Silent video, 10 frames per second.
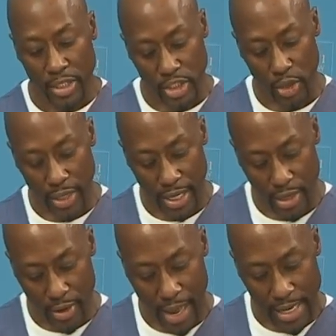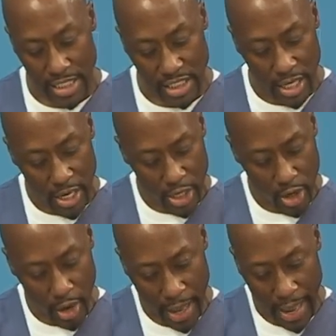So again, your hand
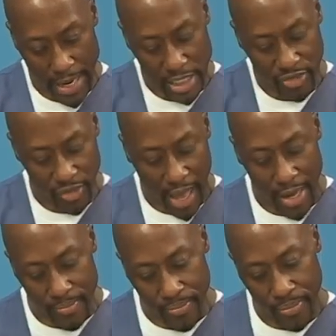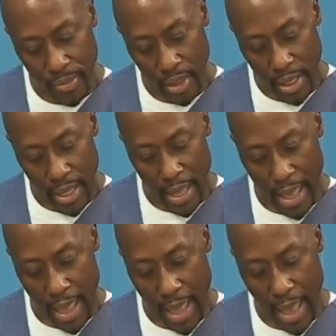is flat,
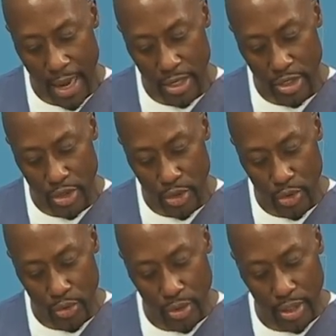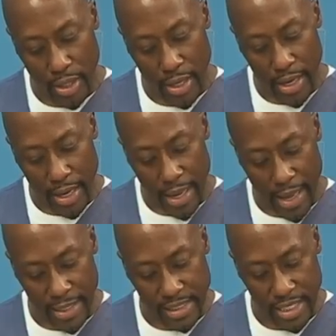and you
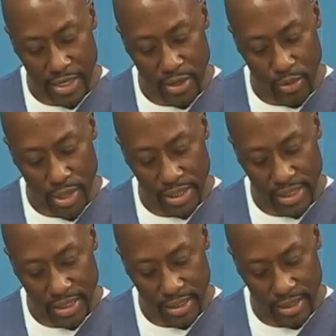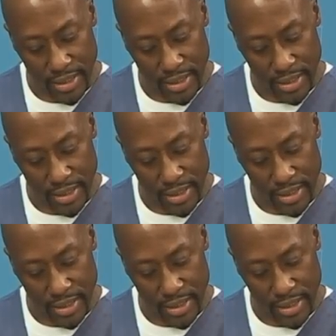extend your wrist.